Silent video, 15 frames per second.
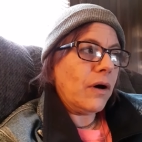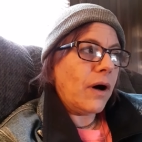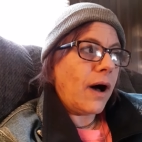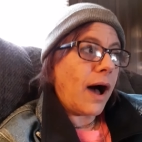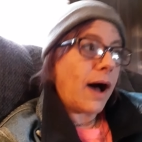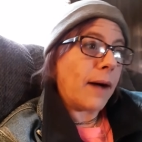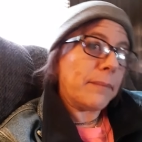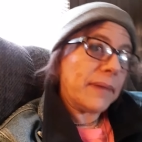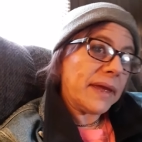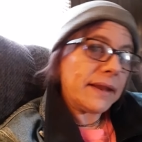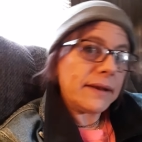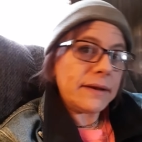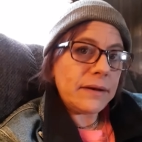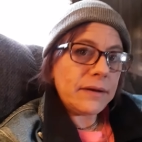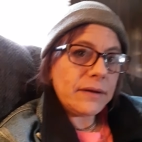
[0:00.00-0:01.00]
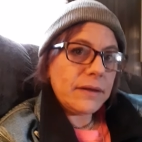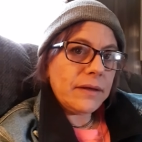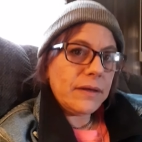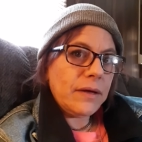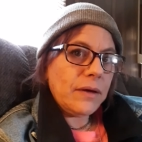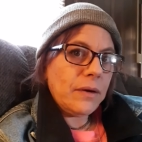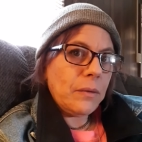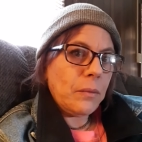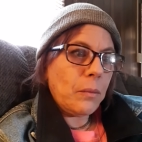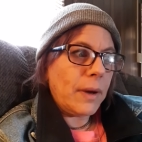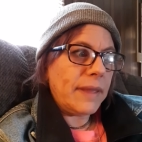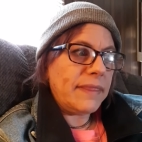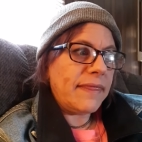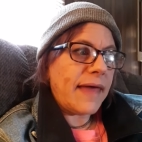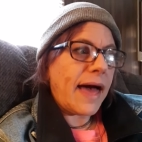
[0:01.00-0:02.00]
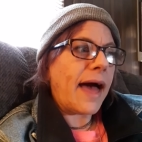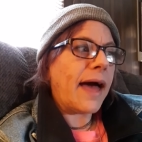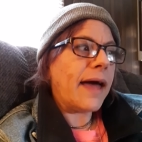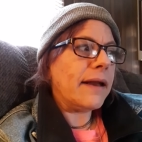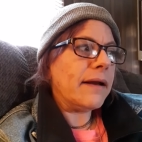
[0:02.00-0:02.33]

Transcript: hop in when that,